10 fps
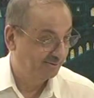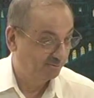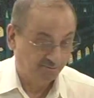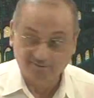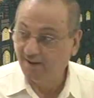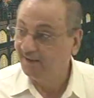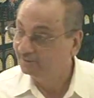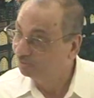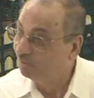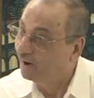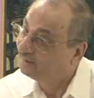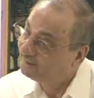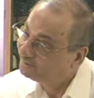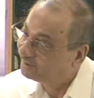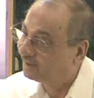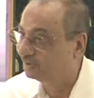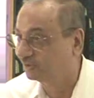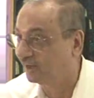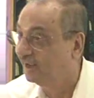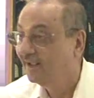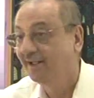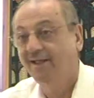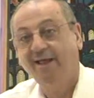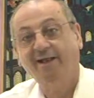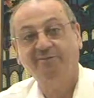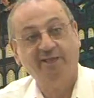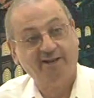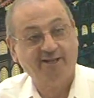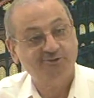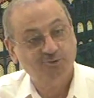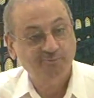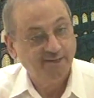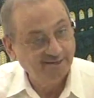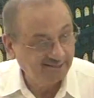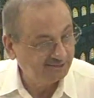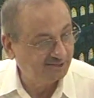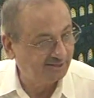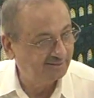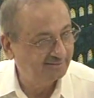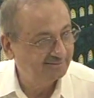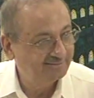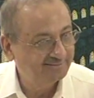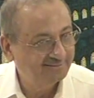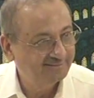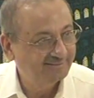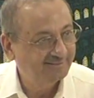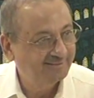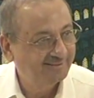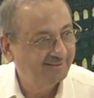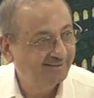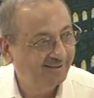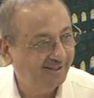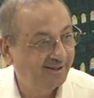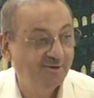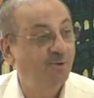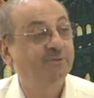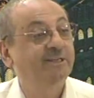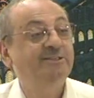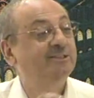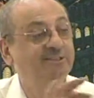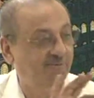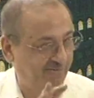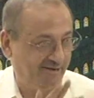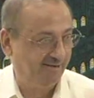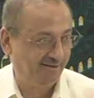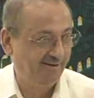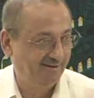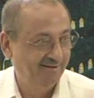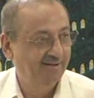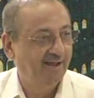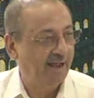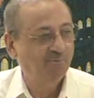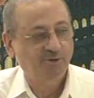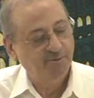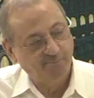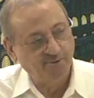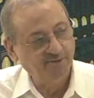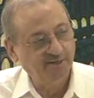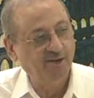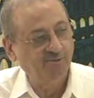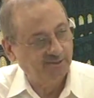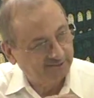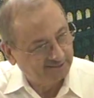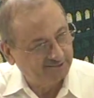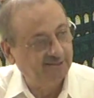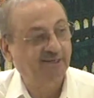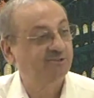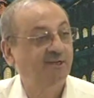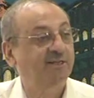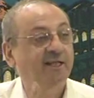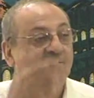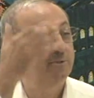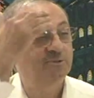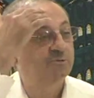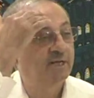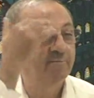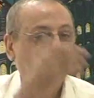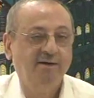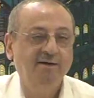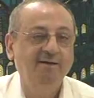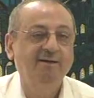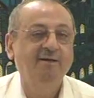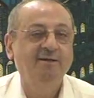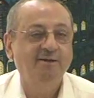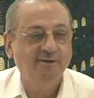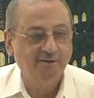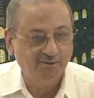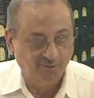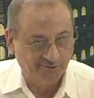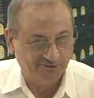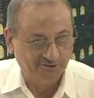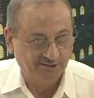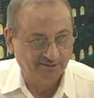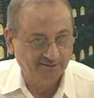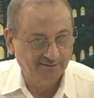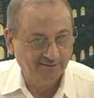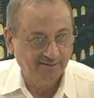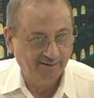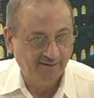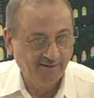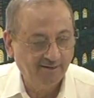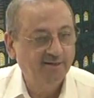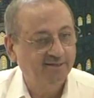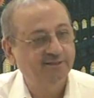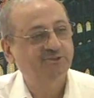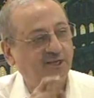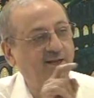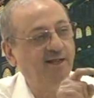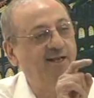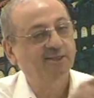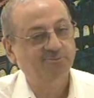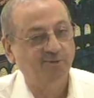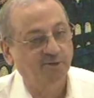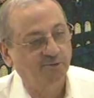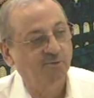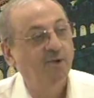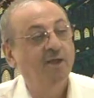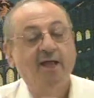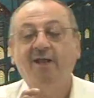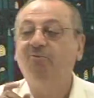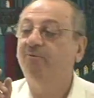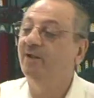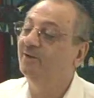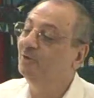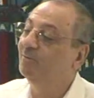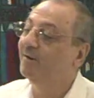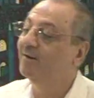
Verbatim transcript: we will ask why there is a Kasra. And there has to be a reason. Uh, no, this is different. Right? I'm only pointing out that there is a Kasra there, but you never notice it. Huh? Inshallah, I'll explain you. And when you will